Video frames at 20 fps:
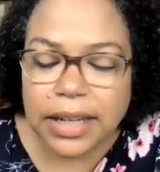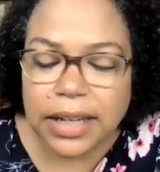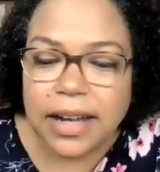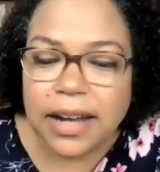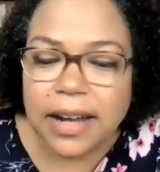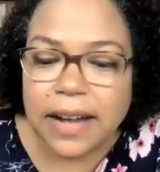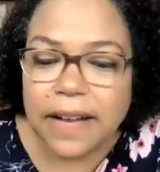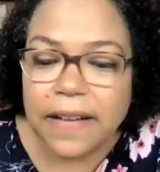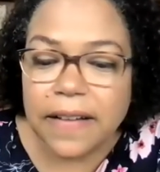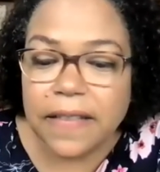
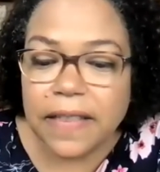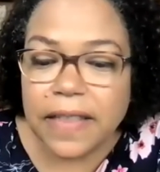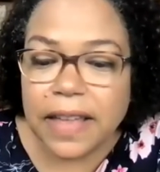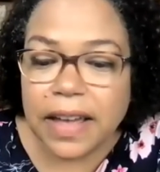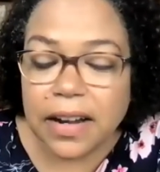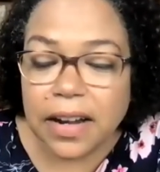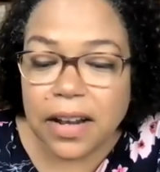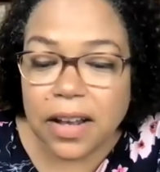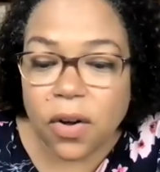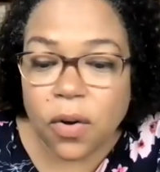
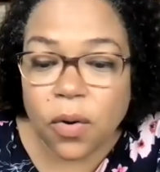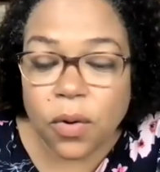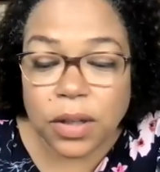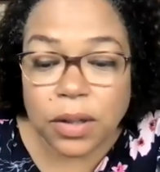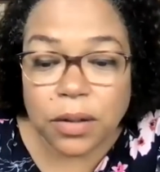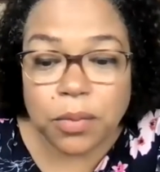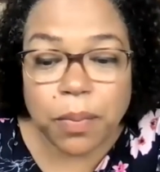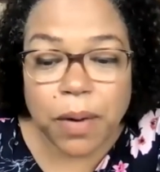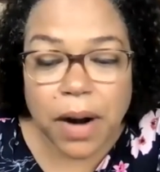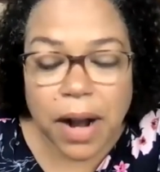that
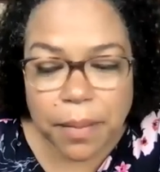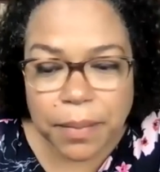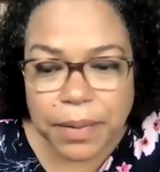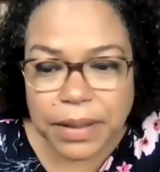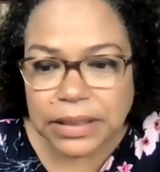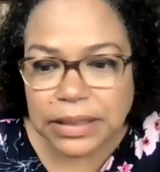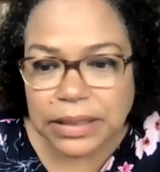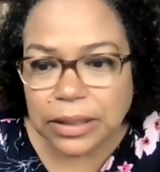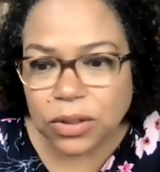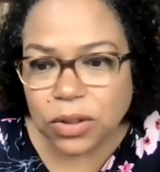Oakland
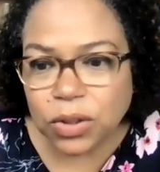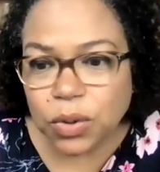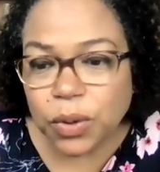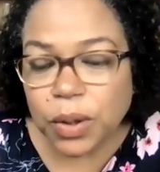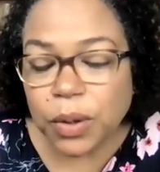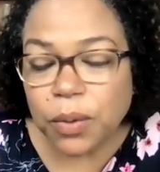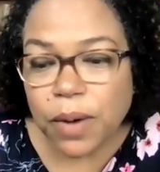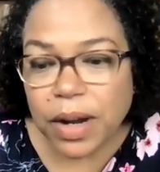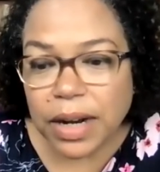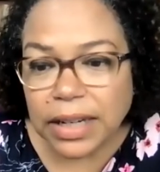Promise is
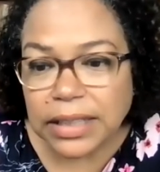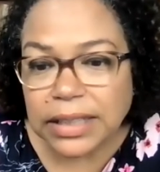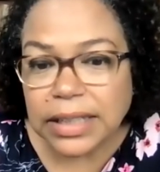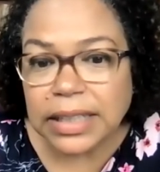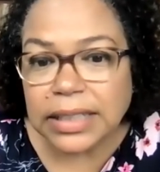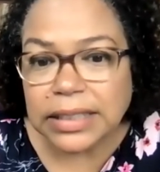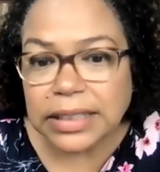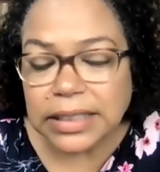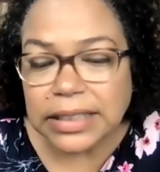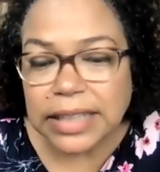doing what it
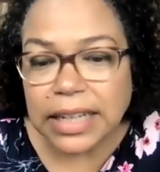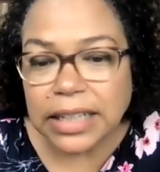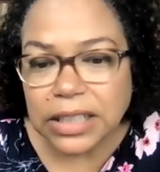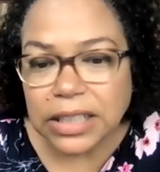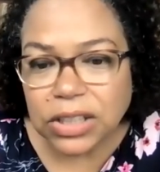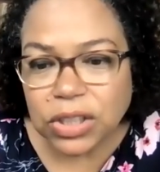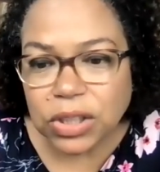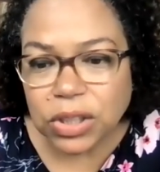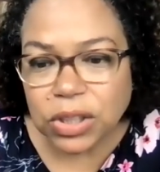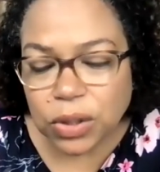is
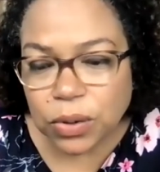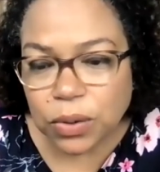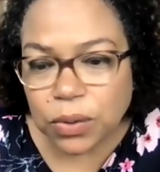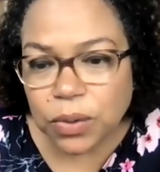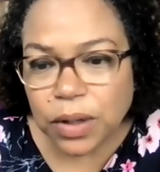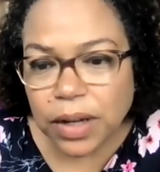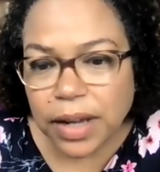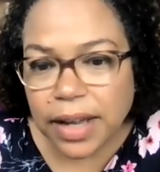intended to do,